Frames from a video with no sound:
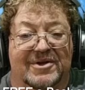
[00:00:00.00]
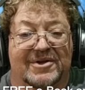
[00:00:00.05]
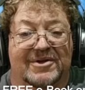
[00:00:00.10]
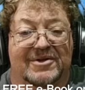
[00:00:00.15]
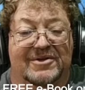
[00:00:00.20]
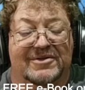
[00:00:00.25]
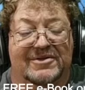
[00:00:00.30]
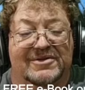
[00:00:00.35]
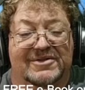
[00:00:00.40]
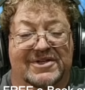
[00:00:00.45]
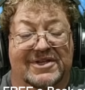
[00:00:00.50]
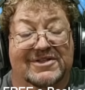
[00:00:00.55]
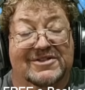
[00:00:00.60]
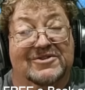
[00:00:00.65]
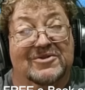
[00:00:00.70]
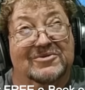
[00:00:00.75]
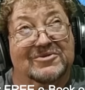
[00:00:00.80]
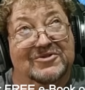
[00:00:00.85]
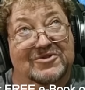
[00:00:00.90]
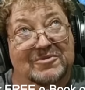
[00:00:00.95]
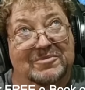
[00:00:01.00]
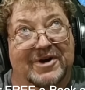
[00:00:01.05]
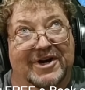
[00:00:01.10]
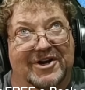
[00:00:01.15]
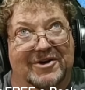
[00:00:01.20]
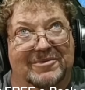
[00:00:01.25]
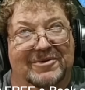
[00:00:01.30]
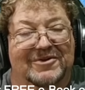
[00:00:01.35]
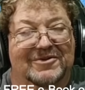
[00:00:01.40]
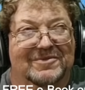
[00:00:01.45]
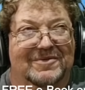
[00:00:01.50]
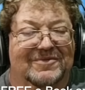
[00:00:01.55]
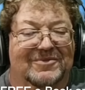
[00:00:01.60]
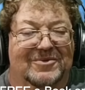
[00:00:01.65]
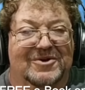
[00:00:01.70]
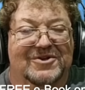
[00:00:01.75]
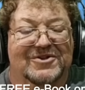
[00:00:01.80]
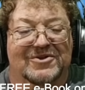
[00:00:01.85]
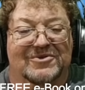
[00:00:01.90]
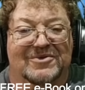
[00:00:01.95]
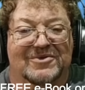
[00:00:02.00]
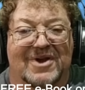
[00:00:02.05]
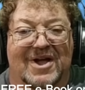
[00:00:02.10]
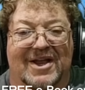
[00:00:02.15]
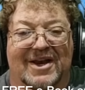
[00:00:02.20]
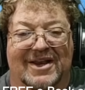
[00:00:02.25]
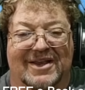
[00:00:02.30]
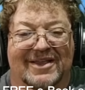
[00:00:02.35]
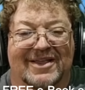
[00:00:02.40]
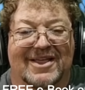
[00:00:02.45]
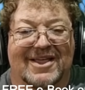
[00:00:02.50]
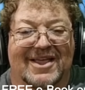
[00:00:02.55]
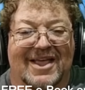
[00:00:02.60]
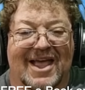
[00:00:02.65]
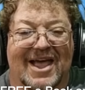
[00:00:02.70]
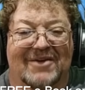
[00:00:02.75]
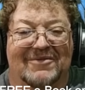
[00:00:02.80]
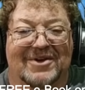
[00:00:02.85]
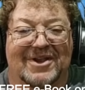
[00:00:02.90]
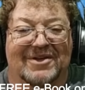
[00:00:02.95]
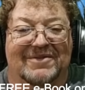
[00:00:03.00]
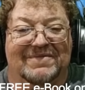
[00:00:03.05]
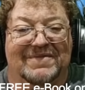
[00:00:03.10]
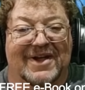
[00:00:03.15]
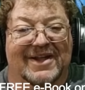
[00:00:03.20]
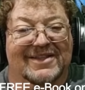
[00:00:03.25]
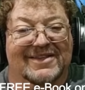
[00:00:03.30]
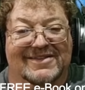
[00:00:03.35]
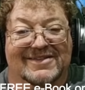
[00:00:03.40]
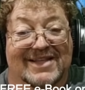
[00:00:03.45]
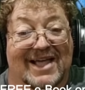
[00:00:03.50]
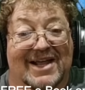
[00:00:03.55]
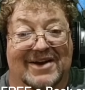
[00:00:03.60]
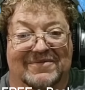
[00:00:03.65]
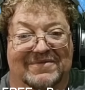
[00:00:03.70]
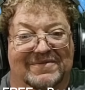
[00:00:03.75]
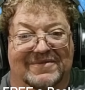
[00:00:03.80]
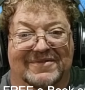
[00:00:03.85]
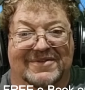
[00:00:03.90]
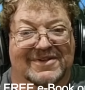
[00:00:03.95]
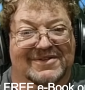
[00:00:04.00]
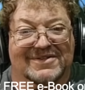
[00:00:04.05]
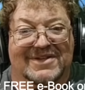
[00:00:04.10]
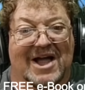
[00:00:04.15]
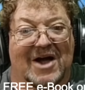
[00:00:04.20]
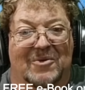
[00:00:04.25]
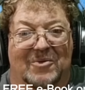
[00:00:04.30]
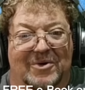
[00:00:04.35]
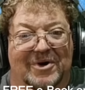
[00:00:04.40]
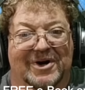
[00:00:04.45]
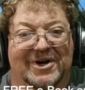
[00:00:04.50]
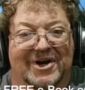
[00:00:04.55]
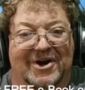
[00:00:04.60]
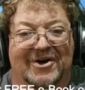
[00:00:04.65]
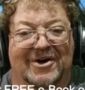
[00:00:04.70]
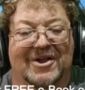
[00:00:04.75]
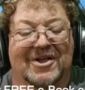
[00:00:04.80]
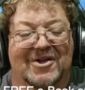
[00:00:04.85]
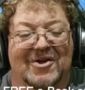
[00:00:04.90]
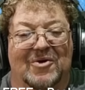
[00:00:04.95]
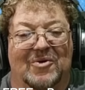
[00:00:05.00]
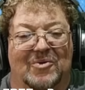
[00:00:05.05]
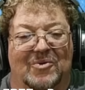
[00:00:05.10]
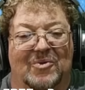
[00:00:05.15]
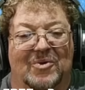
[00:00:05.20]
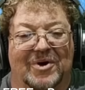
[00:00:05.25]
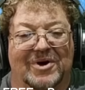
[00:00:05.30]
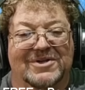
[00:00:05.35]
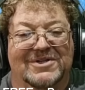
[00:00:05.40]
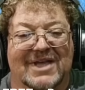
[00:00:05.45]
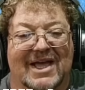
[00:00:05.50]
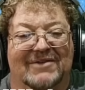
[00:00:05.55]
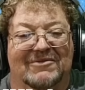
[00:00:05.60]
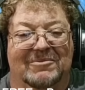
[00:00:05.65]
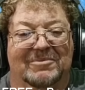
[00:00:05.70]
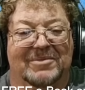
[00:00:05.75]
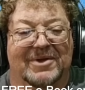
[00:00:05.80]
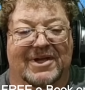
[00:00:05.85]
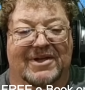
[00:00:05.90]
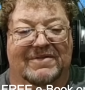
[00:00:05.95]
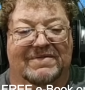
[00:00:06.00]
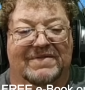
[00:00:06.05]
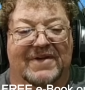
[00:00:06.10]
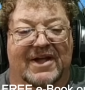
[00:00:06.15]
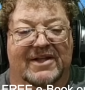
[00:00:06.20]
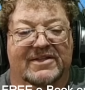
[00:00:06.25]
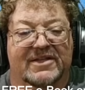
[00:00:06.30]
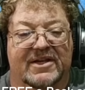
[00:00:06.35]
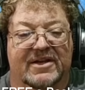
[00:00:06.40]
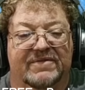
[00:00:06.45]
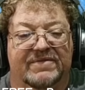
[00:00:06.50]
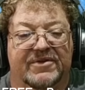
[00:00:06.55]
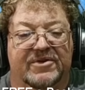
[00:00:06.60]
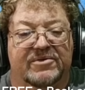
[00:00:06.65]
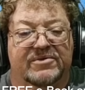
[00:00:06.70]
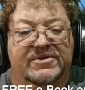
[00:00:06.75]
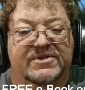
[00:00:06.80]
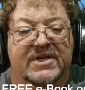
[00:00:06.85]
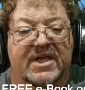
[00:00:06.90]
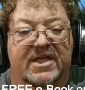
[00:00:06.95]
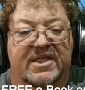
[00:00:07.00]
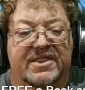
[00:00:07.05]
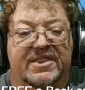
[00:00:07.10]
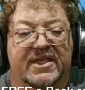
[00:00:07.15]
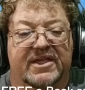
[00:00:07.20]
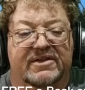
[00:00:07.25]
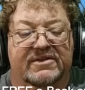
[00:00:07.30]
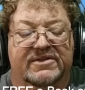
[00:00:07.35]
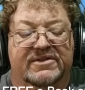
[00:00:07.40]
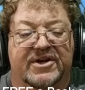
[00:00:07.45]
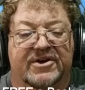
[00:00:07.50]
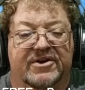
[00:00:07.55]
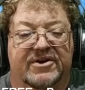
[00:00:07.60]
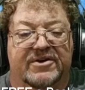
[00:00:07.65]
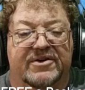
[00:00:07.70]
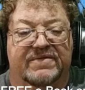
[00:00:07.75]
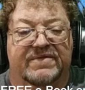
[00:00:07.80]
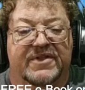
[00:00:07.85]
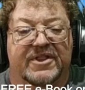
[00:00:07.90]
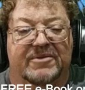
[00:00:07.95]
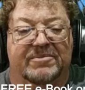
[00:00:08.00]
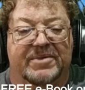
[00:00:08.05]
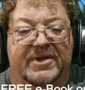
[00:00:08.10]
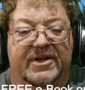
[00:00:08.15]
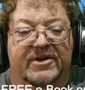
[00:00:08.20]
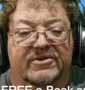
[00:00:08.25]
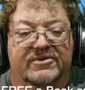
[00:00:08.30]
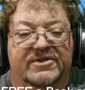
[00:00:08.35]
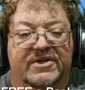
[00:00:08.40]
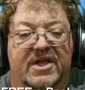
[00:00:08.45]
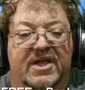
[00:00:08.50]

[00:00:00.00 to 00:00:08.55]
Six stones do break your bones, but words do not have any effect. Does not work here. Words have a big effect, and if you say things here to Filipinos,